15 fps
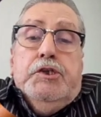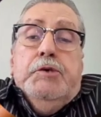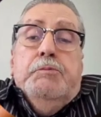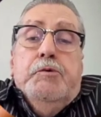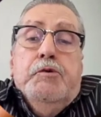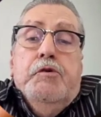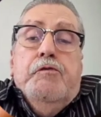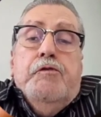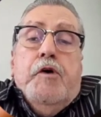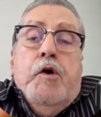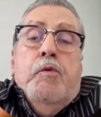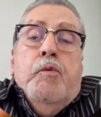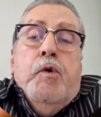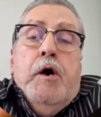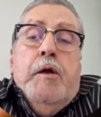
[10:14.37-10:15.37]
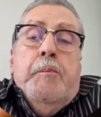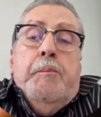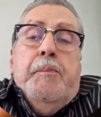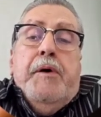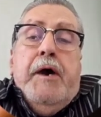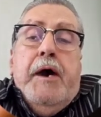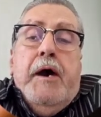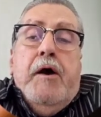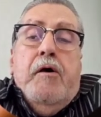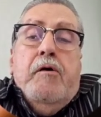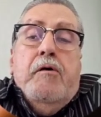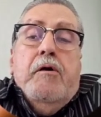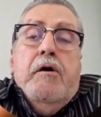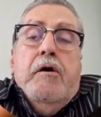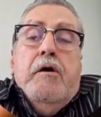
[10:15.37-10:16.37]
to move a 1
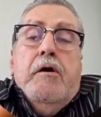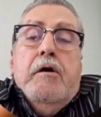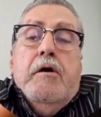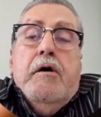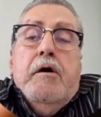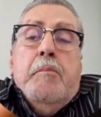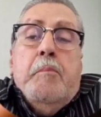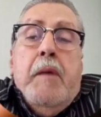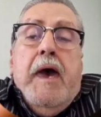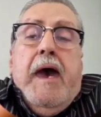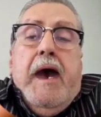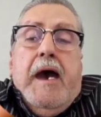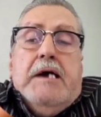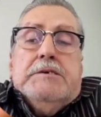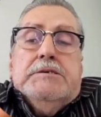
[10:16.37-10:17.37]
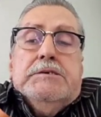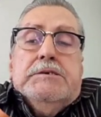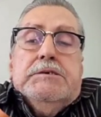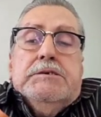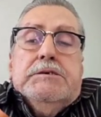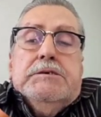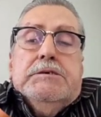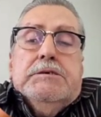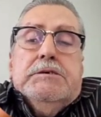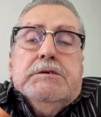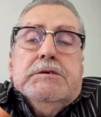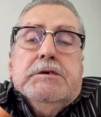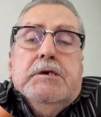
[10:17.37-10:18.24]
pound mass.